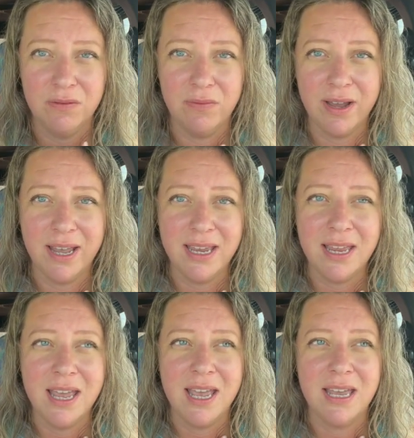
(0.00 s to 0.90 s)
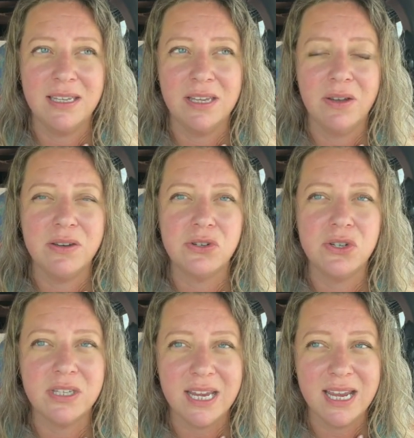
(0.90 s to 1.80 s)
right? And to
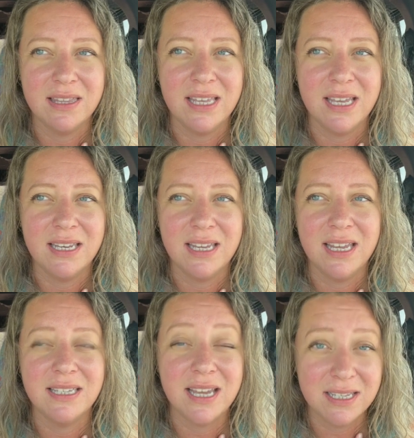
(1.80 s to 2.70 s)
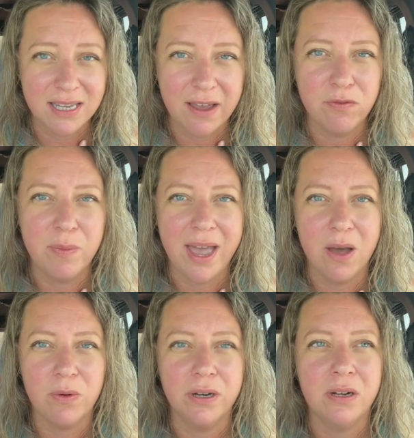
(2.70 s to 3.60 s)
understand that it does have
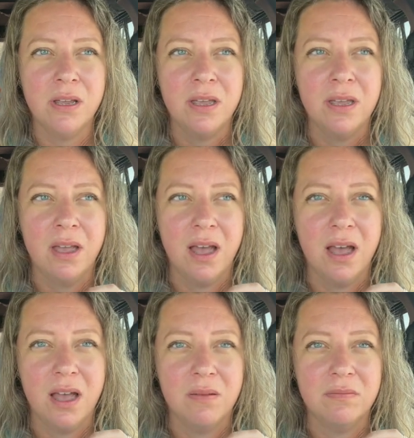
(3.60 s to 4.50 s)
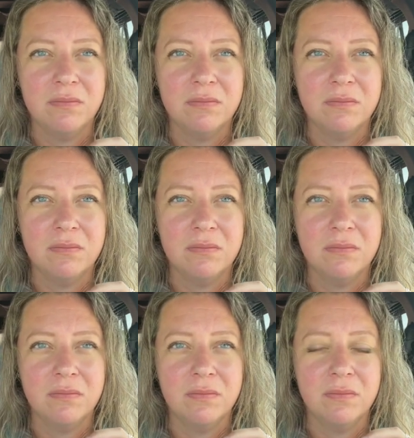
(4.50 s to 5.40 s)
power. Um,
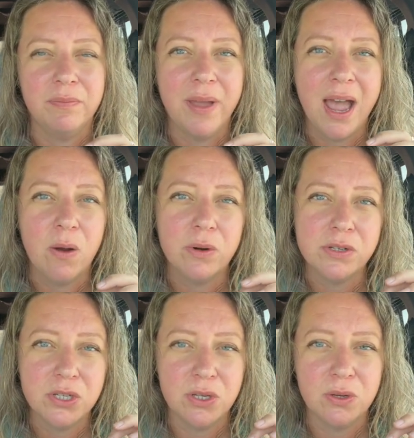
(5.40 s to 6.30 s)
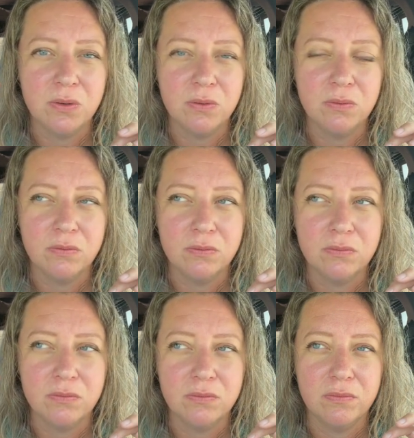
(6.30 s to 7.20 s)
power to
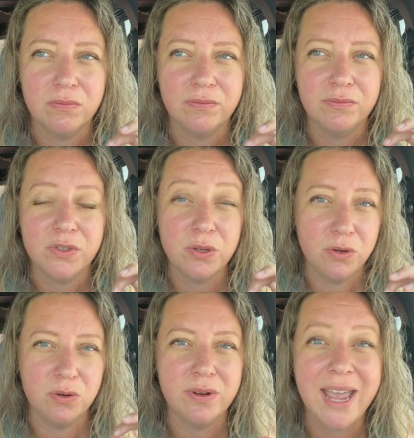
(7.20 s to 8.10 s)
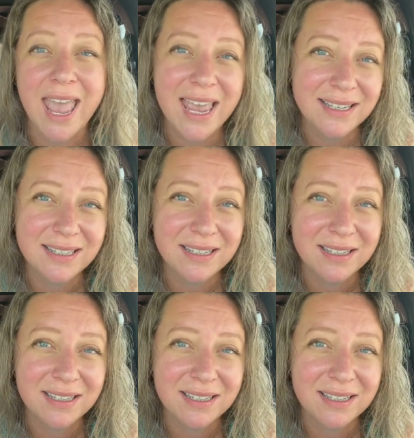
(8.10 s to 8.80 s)
to create,